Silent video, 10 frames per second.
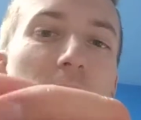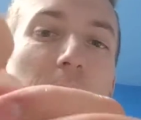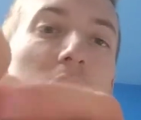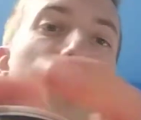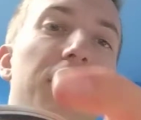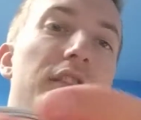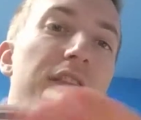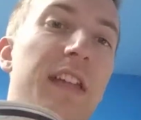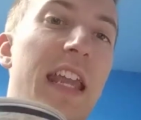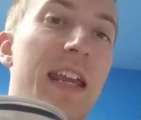Pilsner
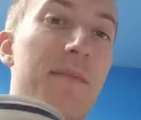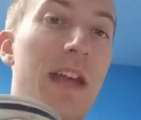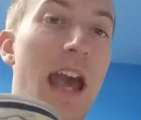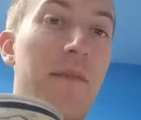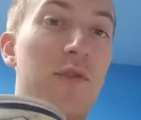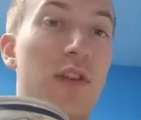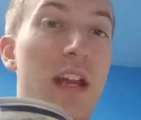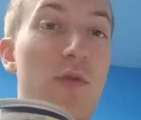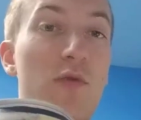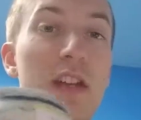is named after
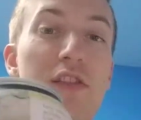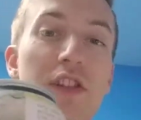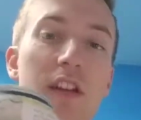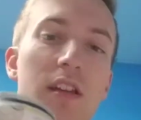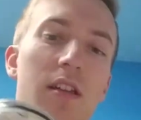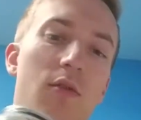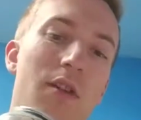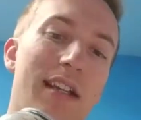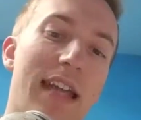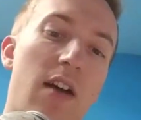a region,
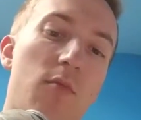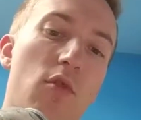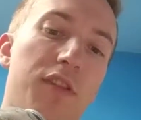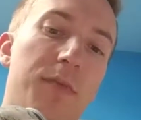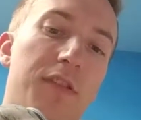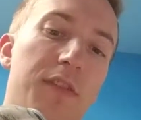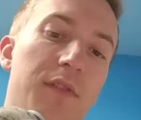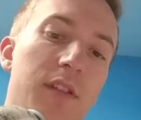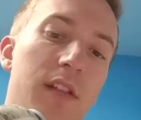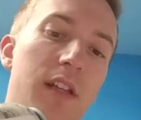or a town more
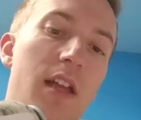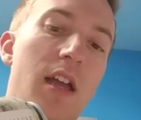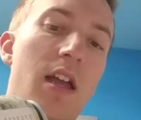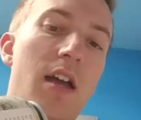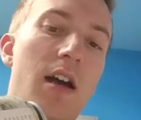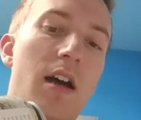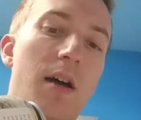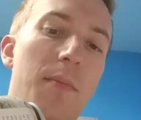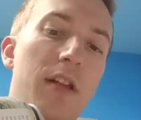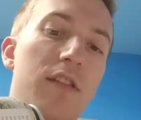specifically,
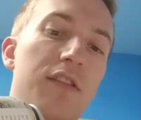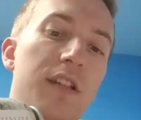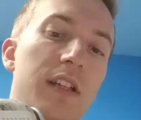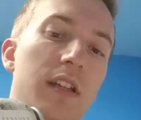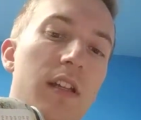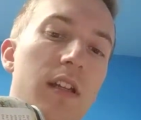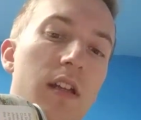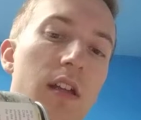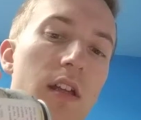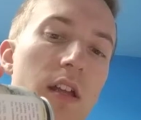Pilsen
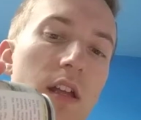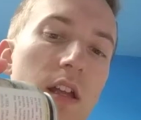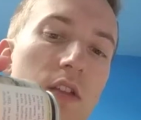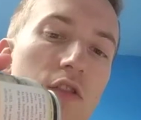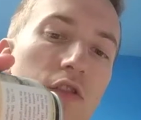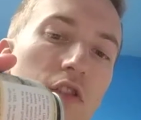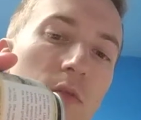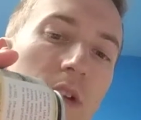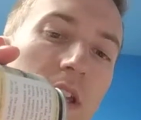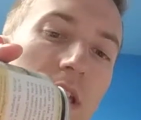in
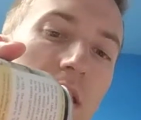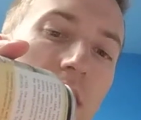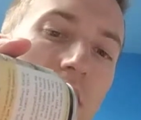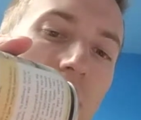Germany,